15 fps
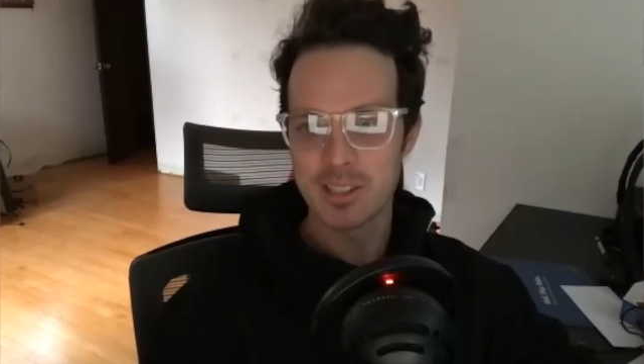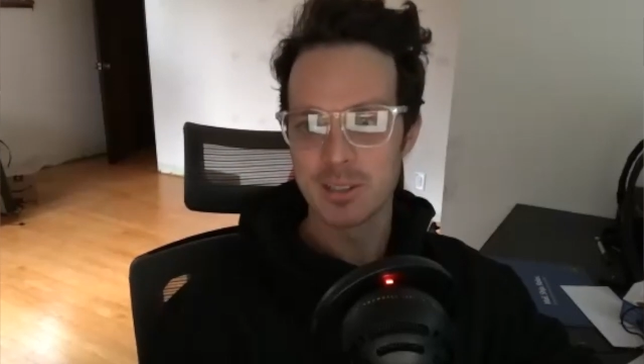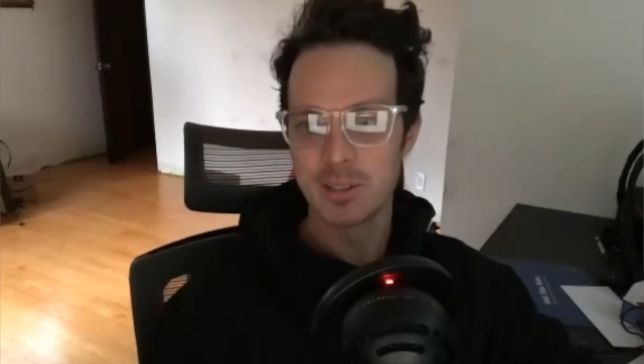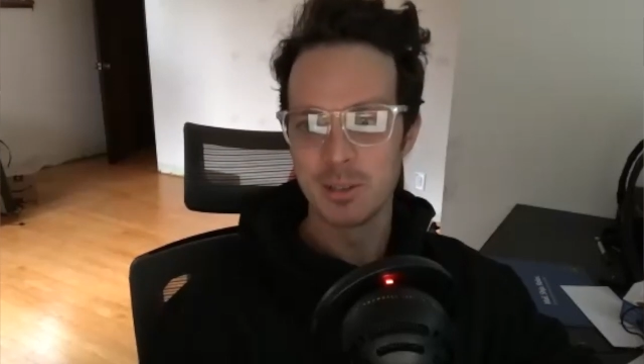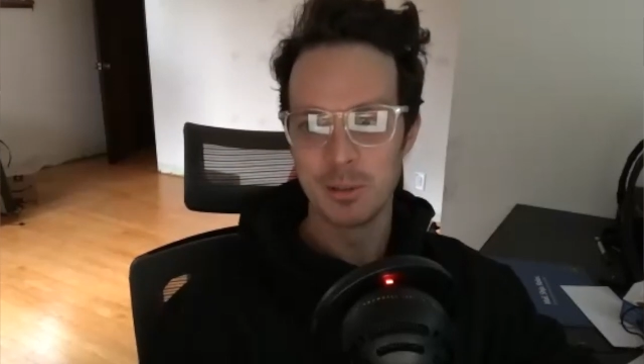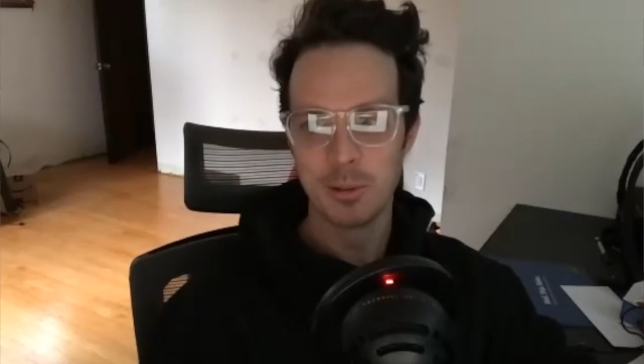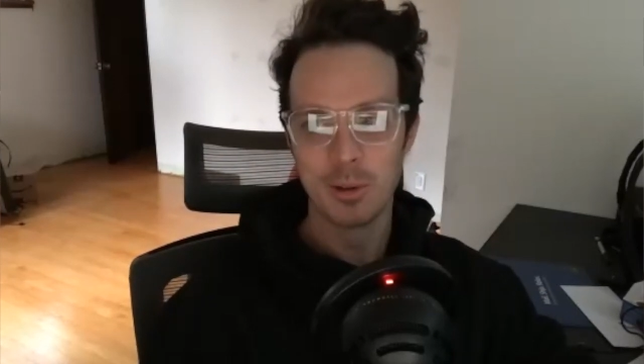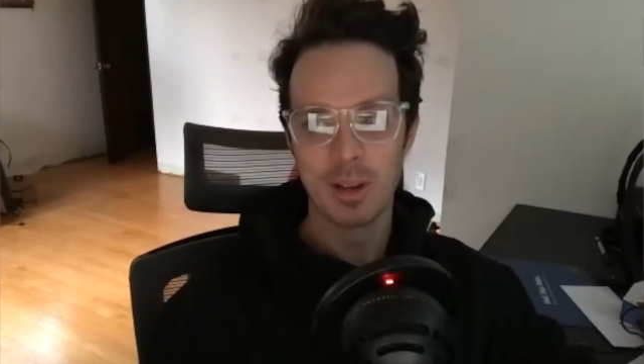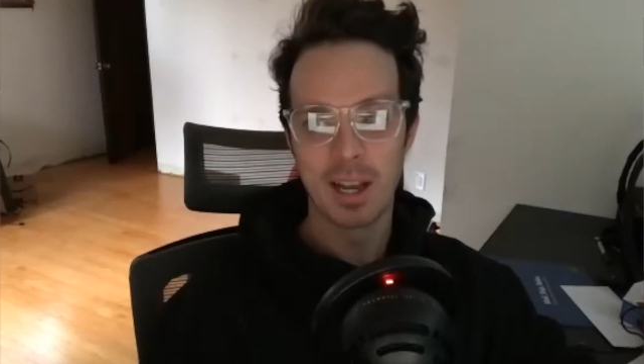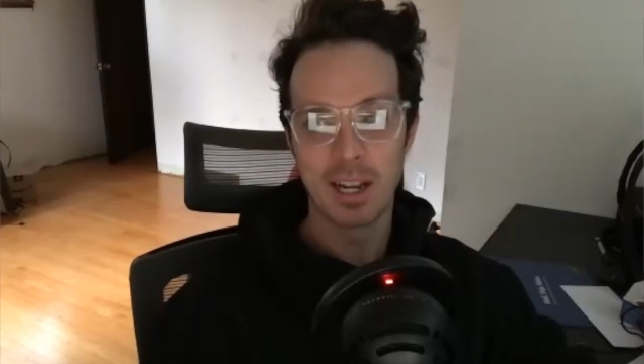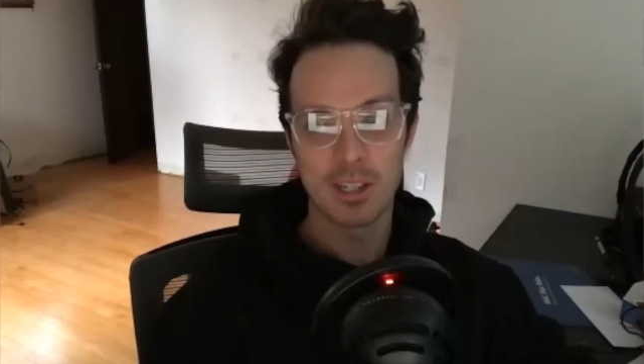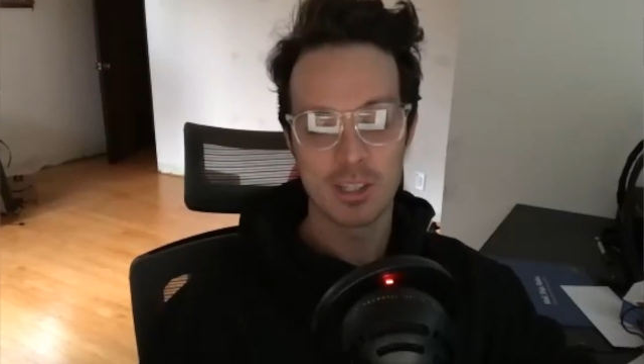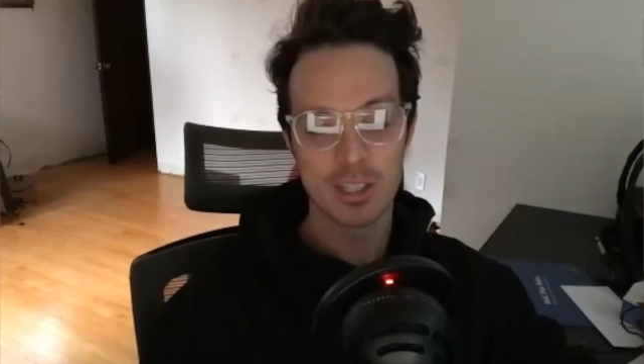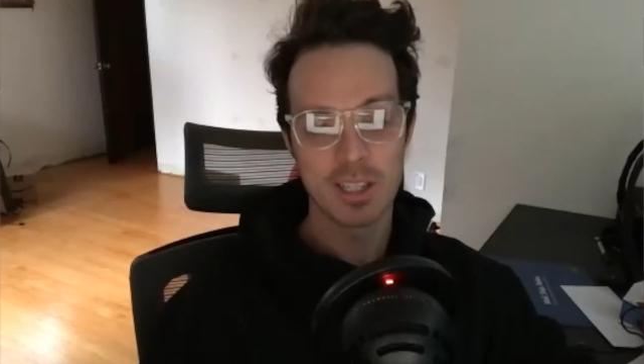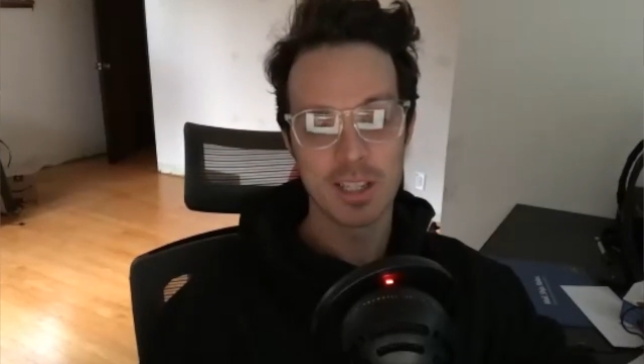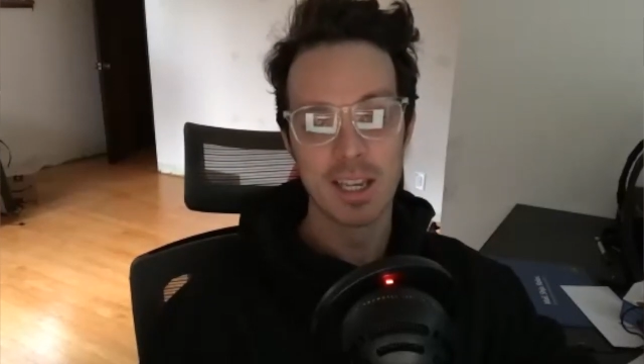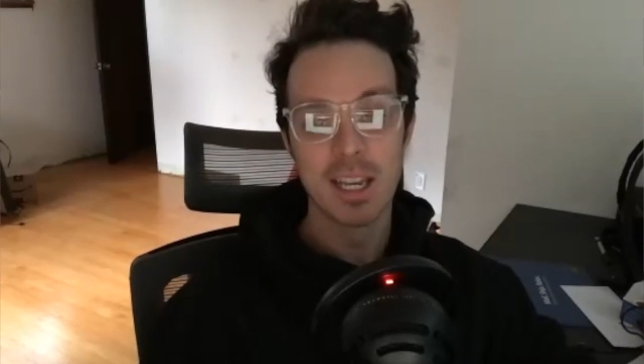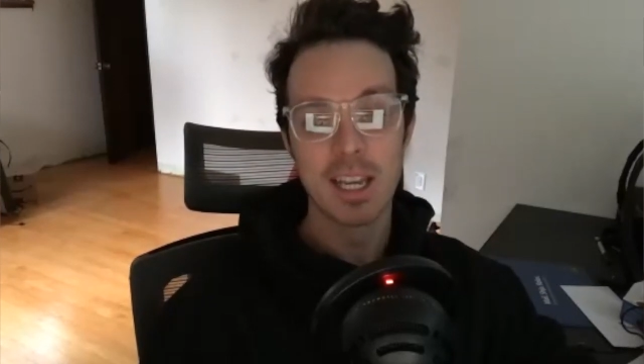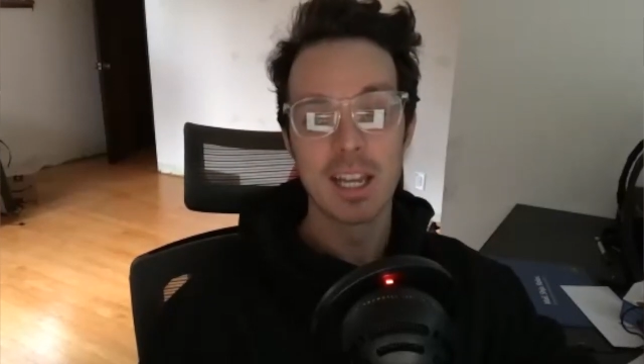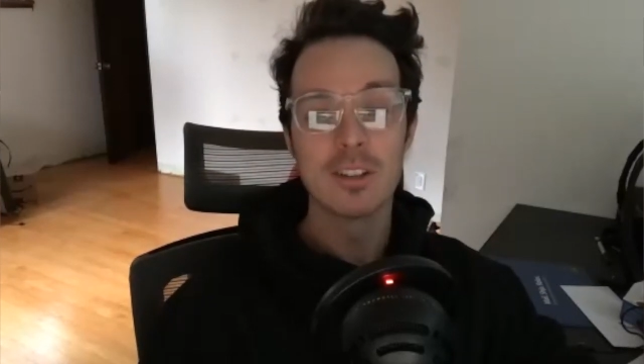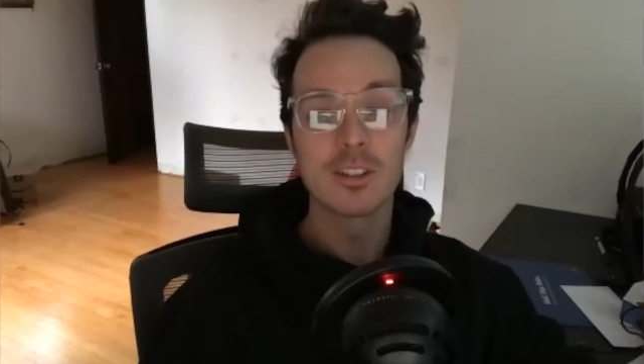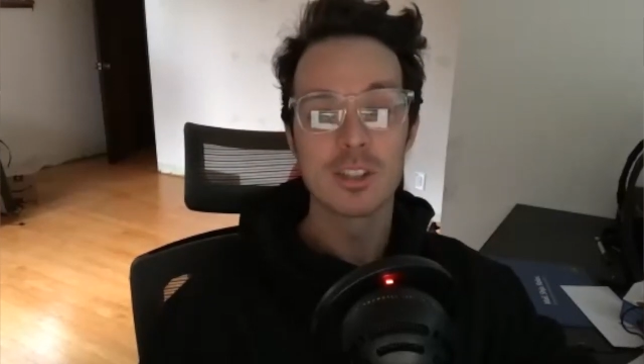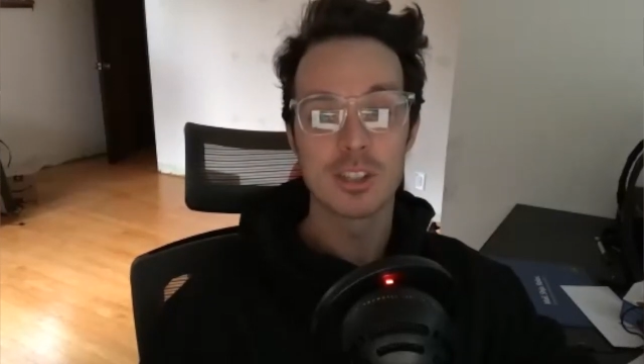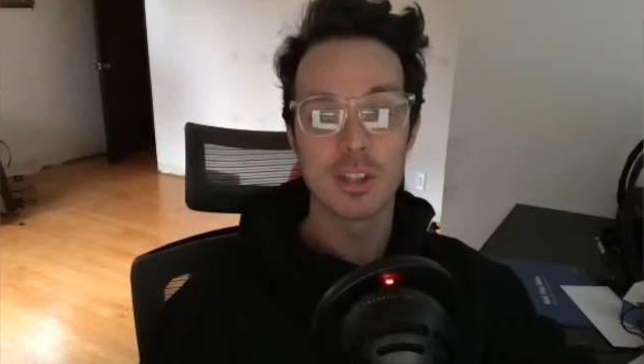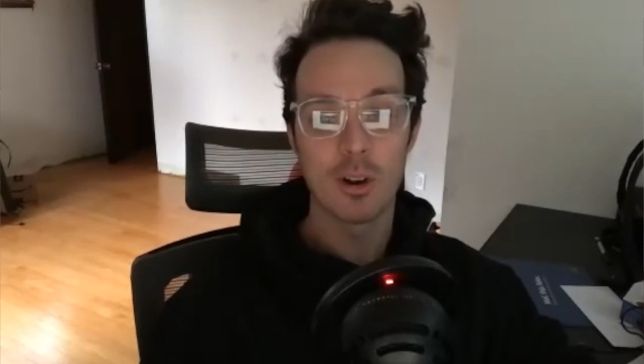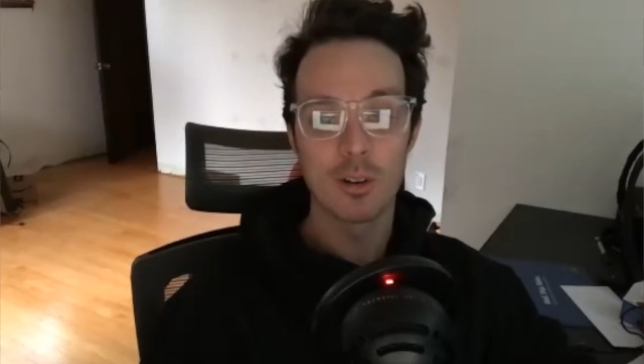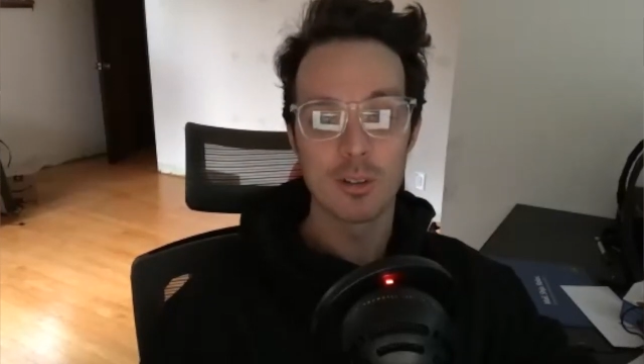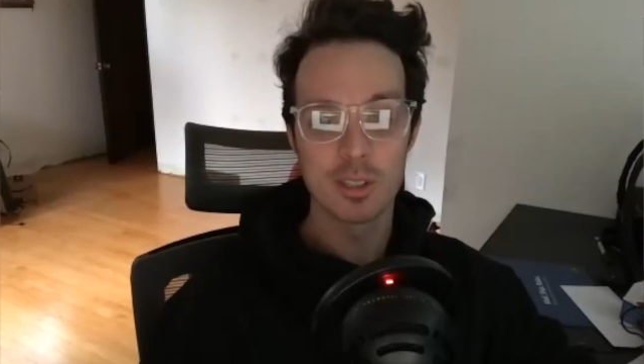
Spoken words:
who actually installs